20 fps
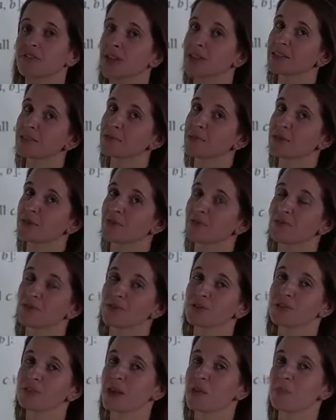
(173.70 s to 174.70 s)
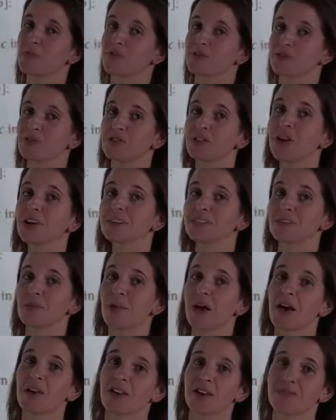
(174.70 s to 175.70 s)
That's been the first step of just
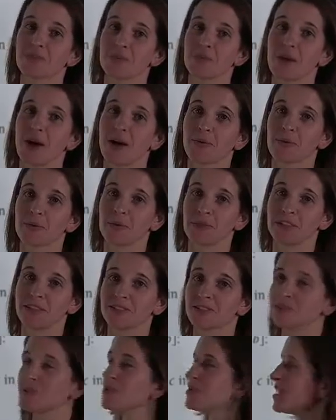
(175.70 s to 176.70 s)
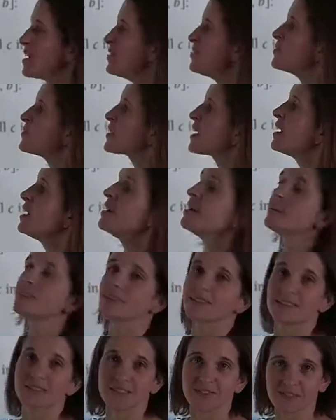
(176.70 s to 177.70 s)
about every problem in this unit.
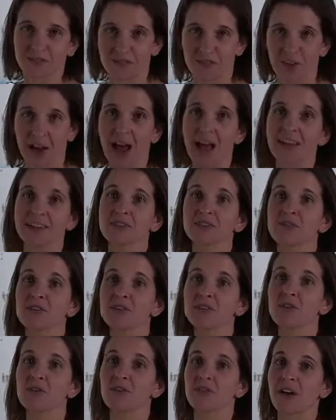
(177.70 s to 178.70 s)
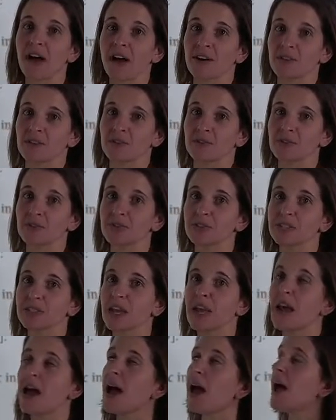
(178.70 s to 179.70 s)
Find critical values,
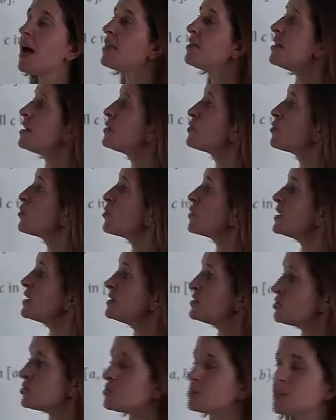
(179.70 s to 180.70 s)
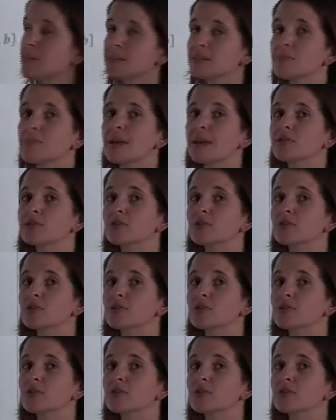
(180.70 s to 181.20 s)
and then we do need to make